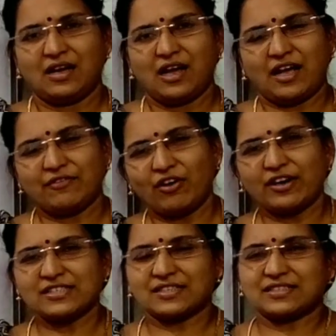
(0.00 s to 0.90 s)
Avoid
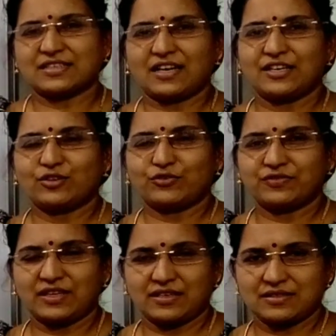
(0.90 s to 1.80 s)
such kind of
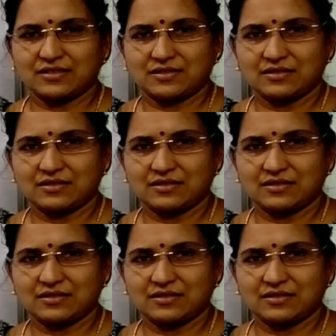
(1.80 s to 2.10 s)
things.